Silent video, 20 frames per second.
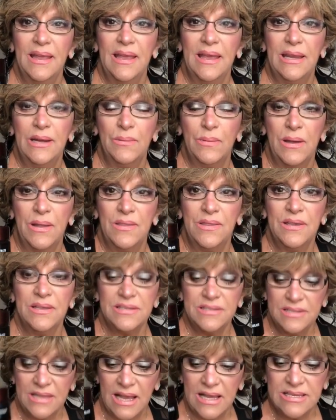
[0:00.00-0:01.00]
anyway,
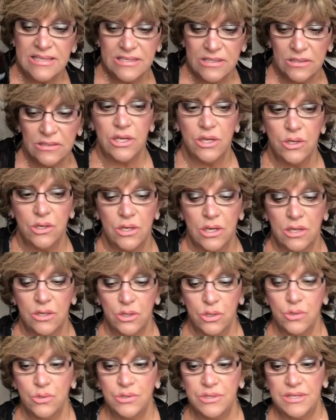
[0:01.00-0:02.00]
this, I still
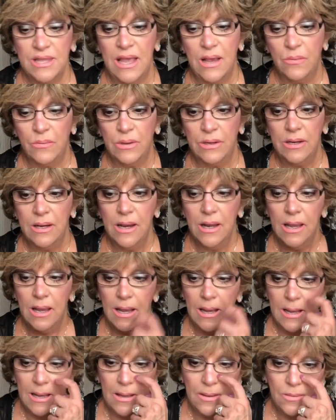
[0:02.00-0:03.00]
use that
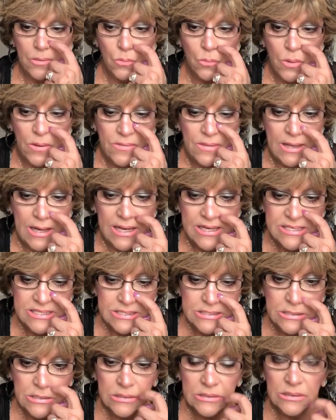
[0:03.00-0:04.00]
one. The one that I
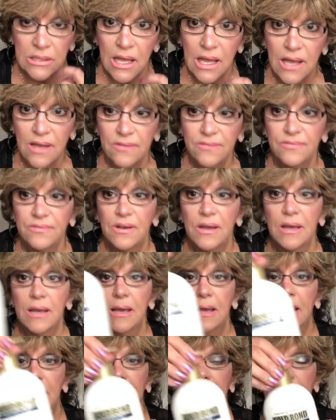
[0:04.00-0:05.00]
still love
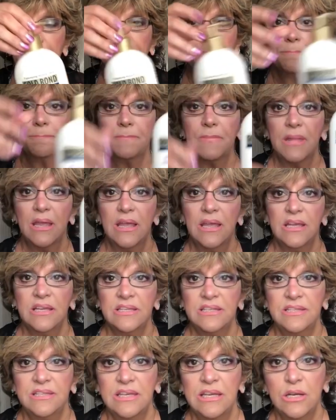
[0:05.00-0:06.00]

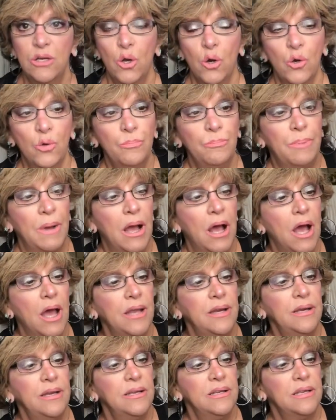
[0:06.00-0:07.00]
is the Gold
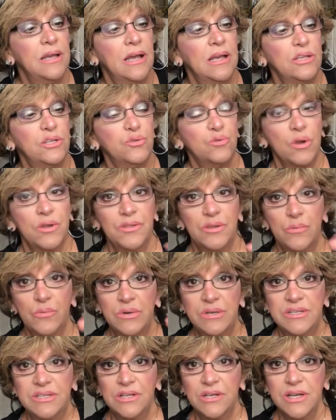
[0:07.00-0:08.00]
Bond Strength and
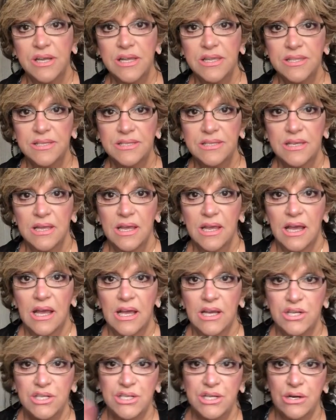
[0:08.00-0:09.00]
Resilience.
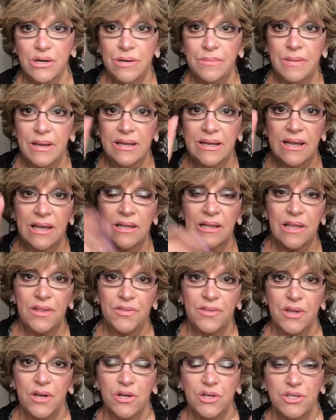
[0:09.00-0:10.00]
Sherry, my gal
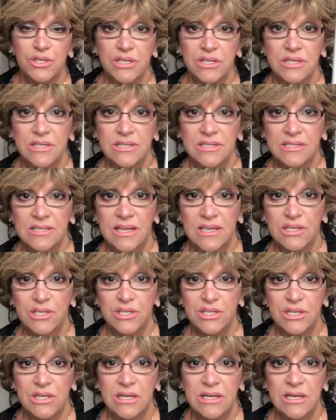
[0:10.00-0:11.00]
out there, she says
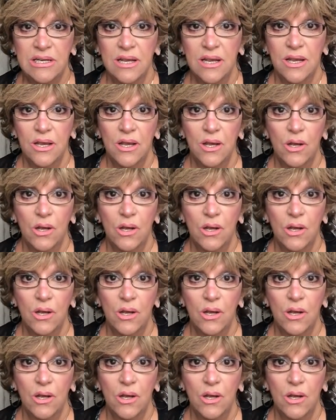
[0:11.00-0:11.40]
she